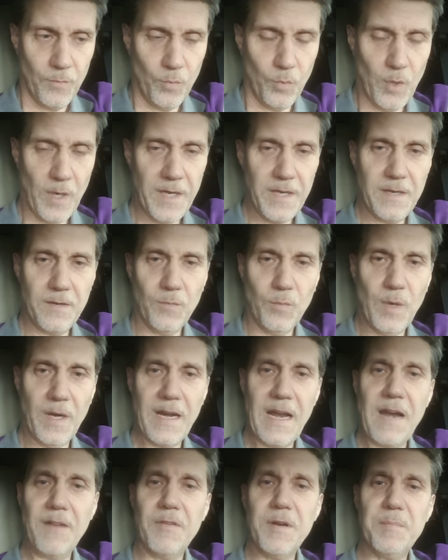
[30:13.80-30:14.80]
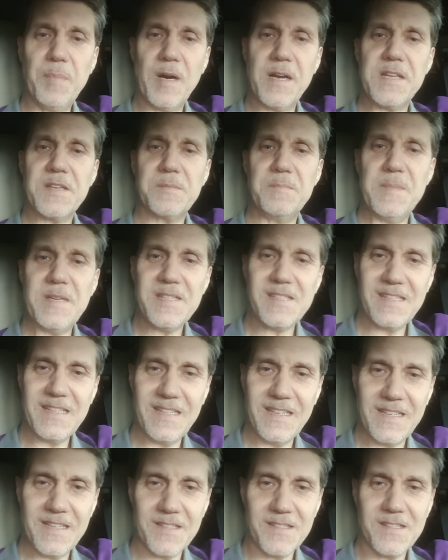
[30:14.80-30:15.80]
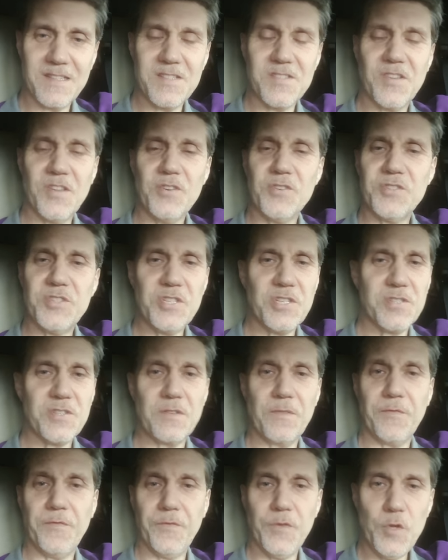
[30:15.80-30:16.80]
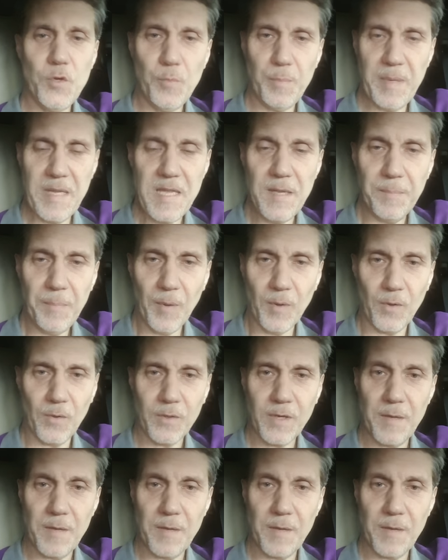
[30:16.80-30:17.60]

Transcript: what what everybody's missing is is there's just a few people